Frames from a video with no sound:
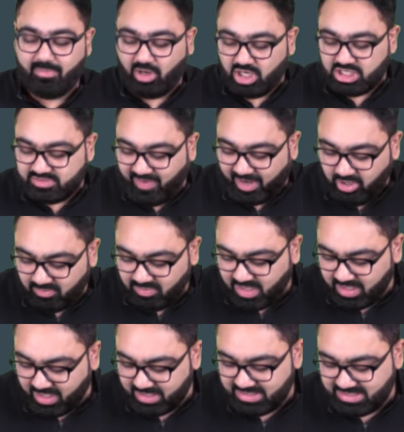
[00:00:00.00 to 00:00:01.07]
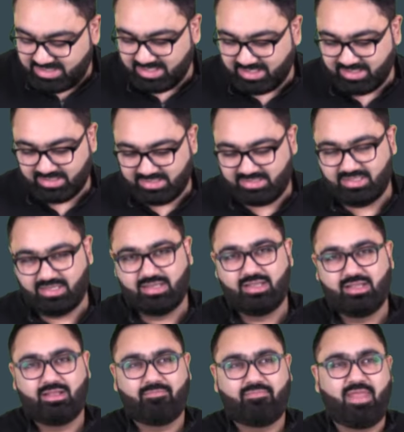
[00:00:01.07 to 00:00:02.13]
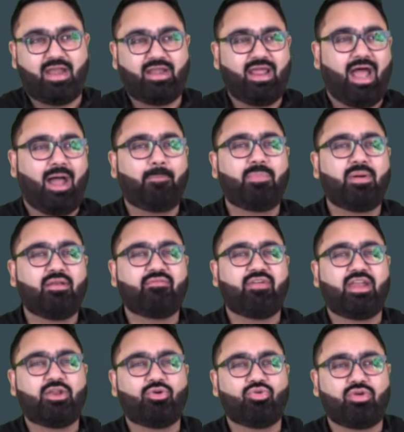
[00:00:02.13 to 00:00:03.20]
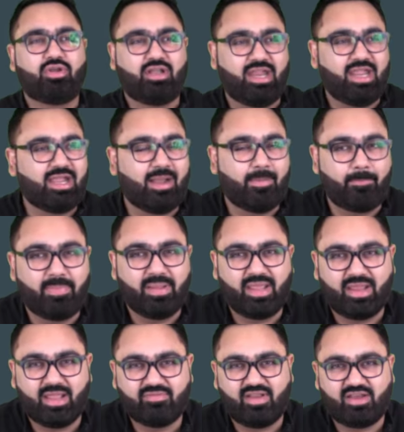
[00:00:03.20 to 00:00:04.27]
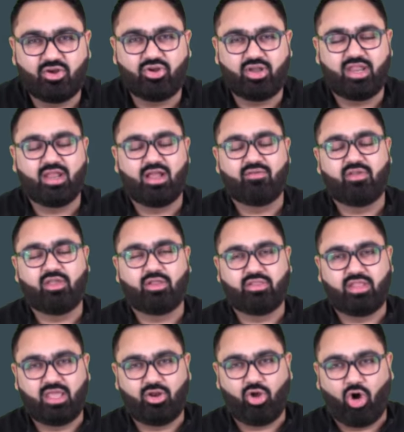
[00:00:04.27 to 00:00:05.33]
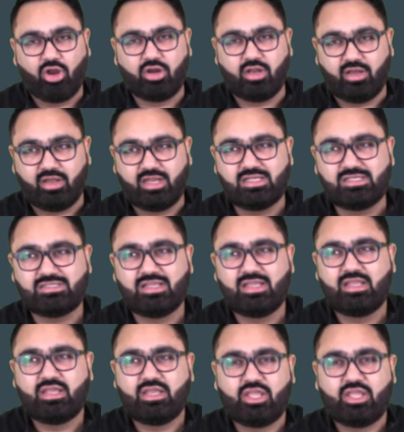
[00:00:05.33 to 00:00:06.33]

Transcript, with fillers: because one of the concerns that happen when you take a pig and then you take away their organ is